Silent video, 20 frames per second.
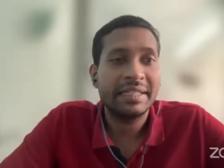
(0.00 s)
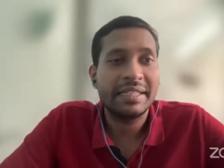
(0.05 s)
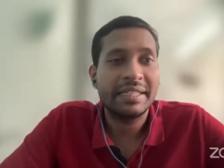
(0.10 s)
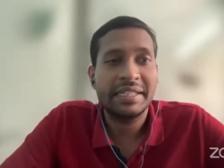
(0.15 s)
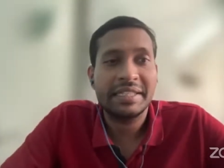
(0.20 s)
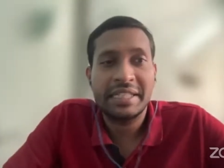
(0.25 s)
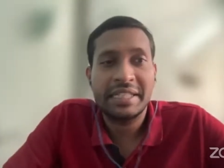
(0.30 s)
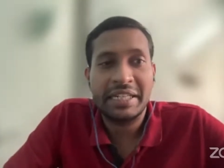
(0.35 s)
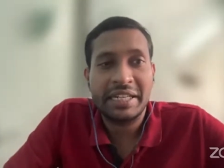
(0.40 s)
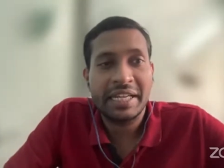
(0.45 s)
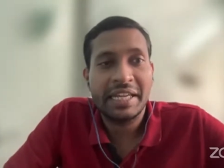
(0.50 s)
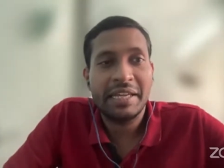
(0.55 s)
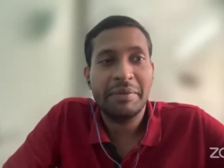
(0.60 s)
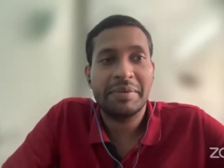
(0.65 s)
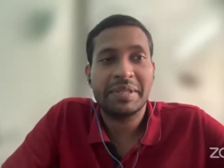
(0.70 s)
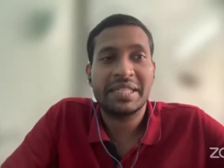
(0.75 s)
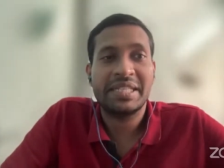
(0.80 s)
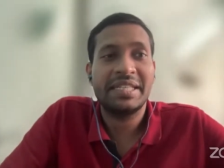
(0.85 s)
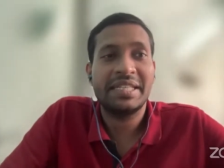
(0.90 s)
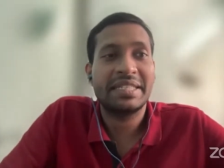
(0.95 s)
it's a tricky
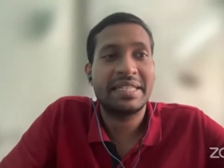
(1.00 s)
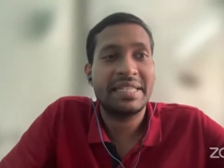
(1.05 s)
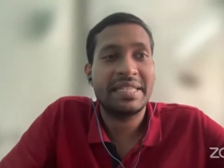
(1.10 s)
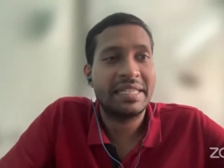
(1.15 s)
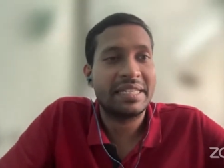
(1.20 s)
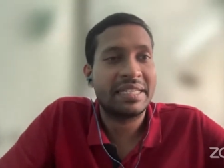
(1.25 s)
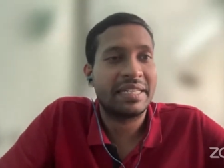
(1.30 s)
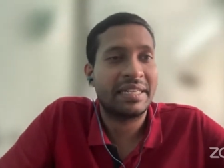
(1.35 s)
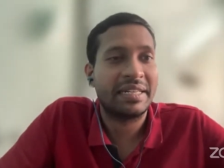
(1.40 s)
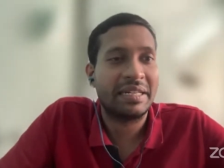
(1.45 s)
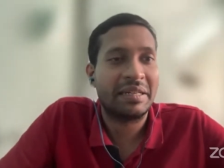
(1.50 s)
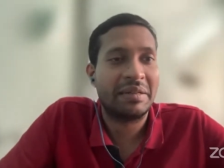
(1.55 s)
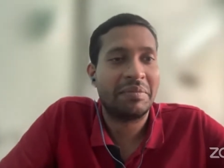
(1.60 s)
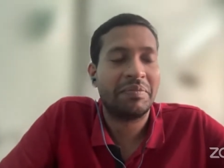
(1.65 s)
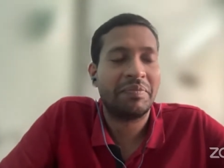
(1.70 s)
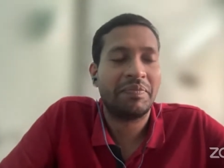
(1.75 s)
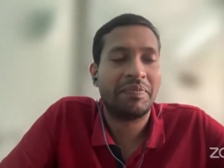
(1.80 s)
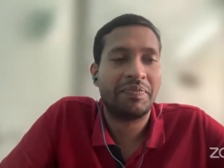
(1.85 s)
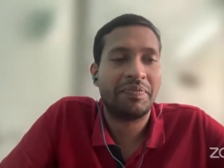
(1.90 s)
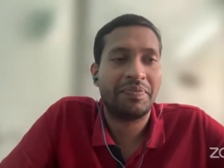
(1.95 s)
business.
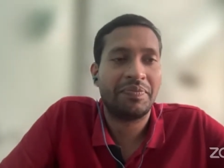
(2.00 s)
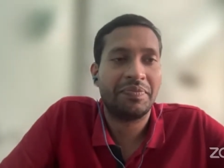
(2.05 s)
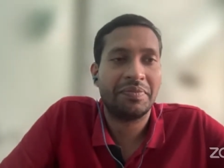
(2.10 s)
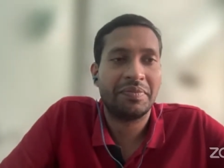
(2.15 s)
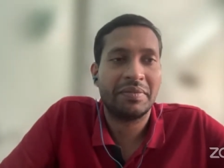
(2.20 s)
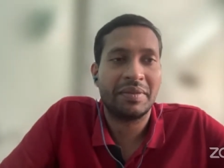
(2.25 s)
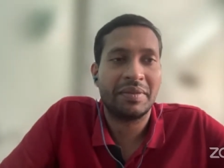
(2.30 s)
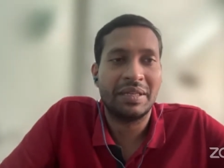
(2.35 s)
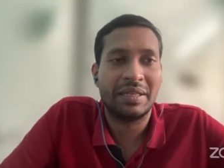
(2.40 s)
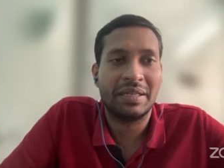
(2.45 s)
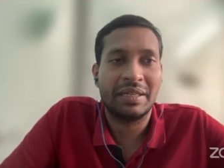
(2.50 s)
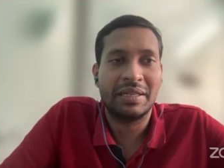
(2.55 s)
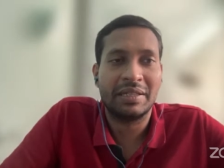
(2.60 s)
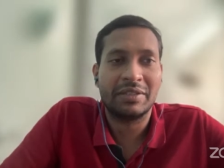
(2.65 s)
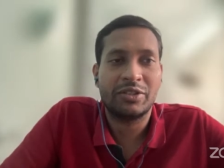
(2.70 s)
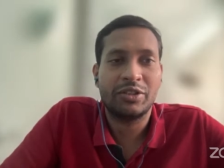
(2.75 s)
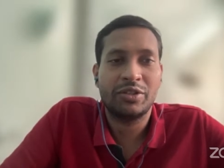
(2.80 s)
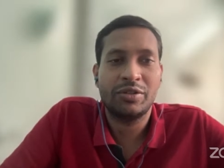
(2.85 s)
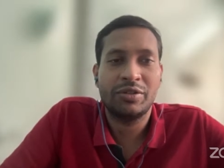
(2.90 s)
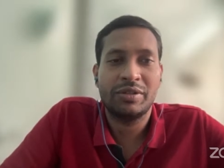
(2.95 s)

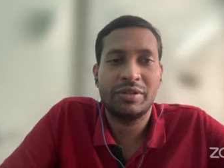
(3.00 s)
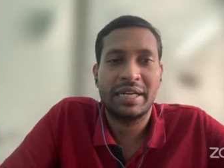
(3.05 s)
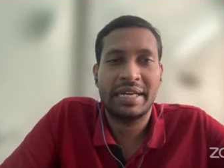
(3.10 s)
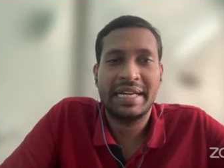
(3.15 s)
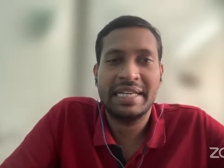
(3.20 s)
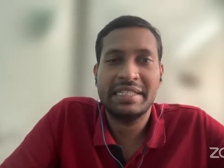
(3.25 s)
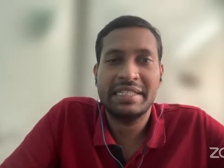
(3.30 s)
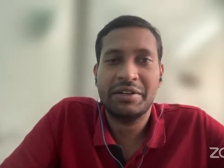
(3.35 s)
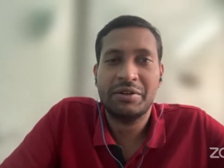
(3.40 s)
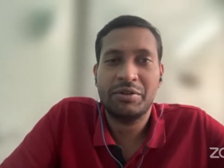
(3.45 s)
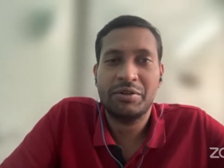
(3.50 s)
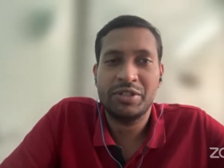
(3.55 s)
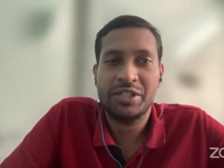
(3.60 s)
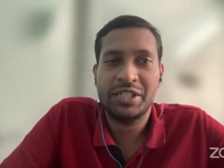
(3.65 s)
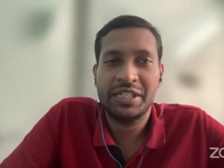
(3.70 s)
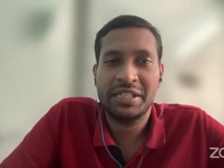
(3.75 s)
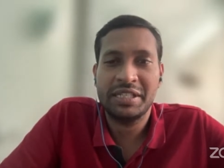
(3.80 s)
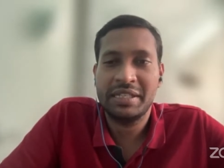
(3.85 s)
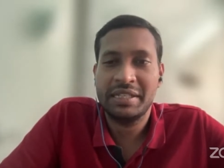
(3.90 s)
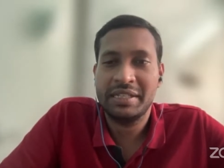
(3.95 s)
So I guess the
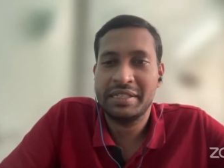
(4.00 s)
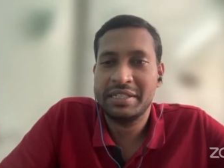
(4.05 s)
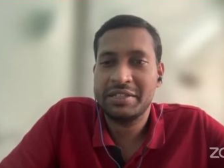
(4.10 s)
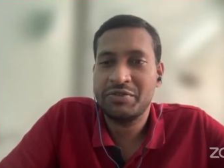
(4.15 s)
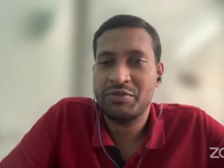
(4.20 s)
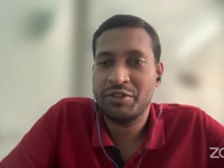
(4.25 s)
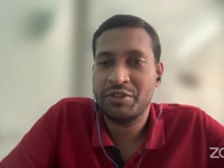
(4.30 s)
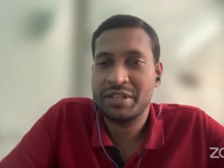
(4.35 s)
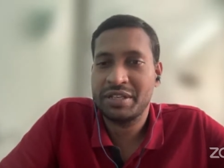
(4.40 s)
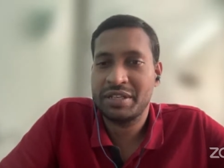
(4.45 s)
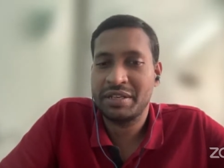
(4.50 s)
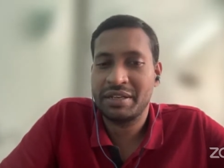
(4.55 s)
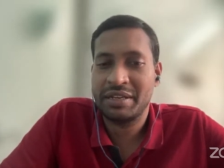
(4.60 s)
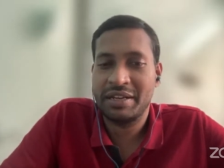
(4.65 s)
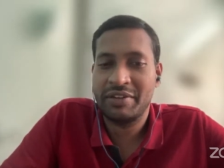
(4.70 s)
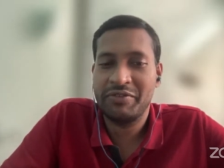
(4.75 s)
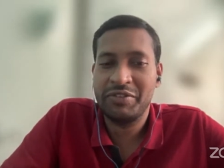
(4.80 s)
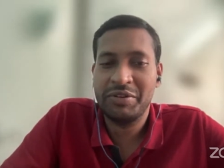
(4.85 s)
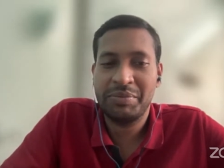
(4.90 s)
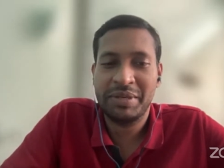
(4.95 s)
question, just for
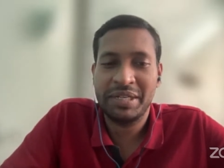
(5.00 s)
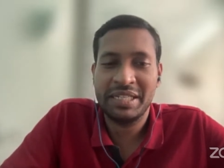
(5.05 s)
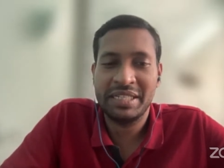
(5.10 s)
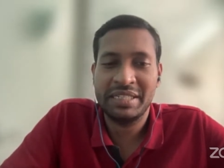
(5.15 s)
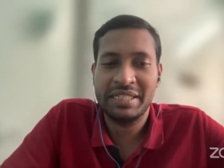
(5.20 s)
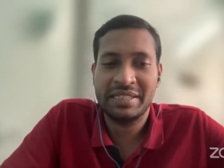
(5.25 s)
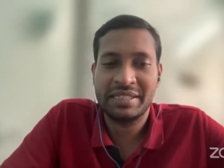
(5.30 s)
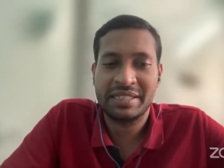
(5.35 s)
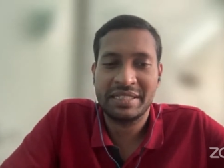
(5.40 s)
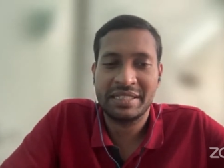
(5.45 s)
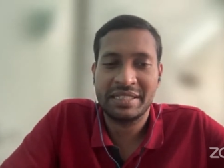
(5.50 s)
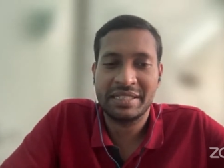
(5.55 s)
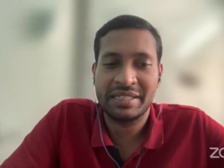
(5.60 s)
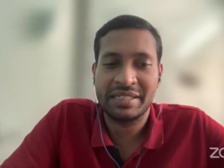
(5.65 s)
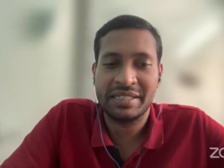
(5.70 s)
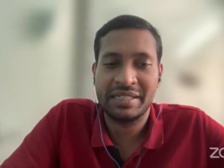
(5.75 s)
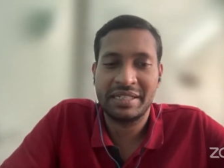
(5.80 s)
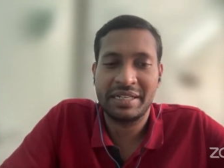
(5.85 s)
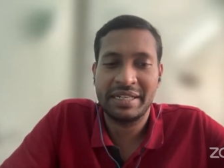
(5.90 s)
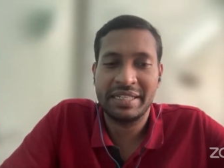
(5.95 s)
everybody's
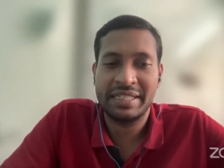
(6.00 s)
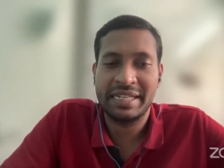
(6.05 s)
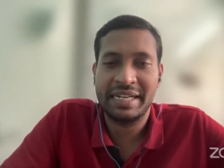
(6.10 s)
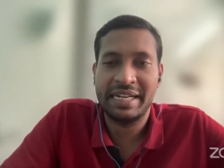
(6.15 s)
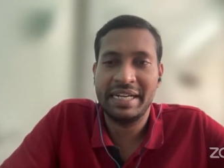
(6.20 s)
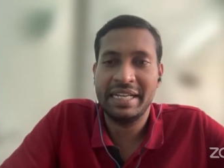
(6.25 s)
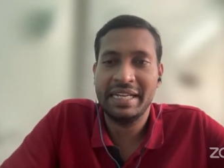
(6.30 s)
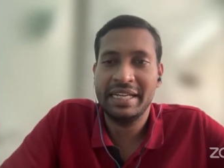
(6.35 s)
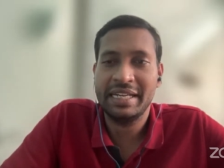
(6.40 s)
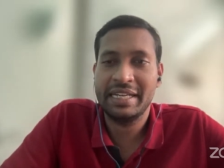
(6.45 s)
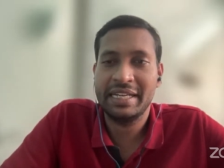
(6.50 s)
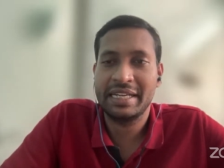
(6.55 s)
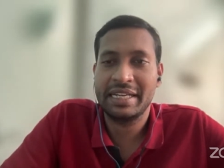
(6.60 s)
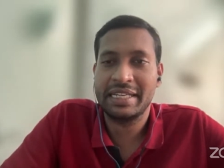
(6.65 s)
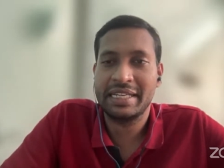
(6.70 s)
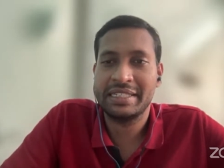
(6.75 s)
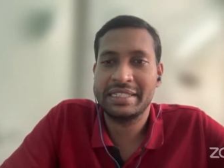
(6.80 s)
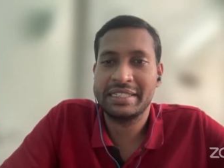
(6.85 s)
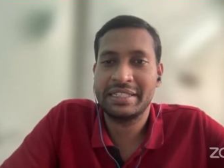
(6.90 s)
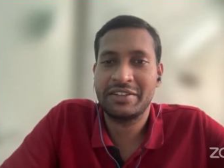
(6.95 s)
understanding,
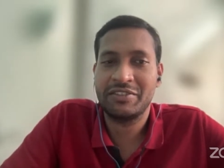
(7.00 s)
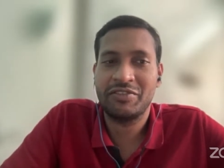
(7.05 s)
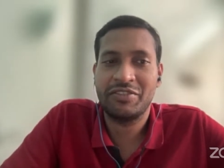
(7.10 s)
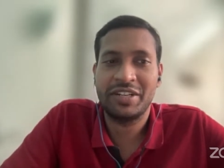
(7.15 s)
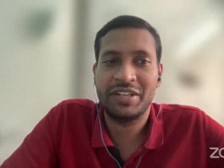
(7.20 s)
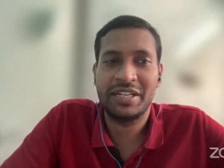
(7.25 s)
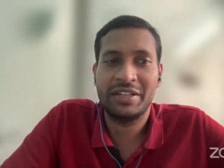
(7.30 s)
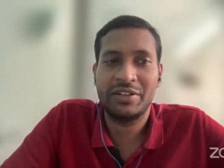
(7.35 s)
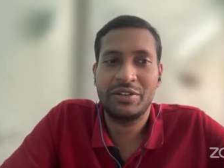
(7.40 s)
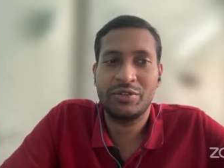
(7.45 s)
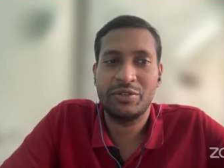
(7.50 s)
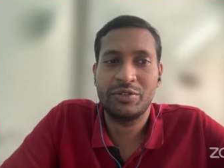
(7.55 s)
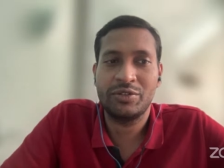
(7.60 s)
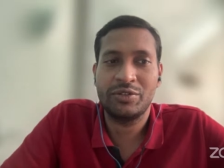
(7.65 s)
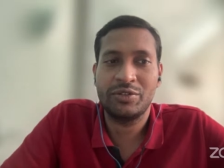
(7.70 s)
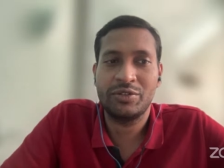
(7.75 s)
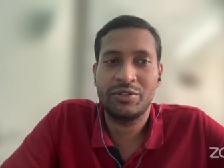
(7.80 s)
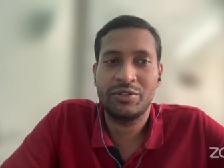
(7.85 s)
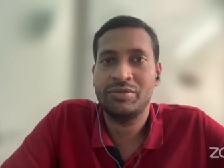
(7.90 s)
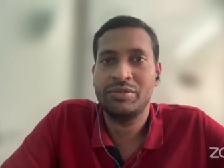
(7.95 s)
is referring
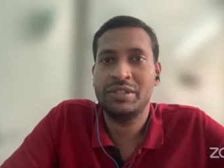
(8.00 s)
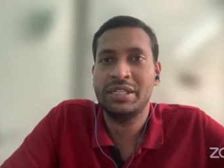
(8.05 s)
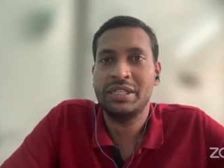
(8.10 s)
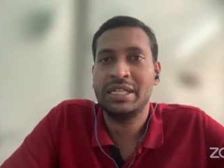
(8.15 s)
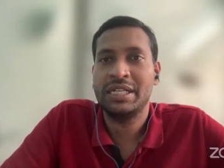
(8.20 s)
to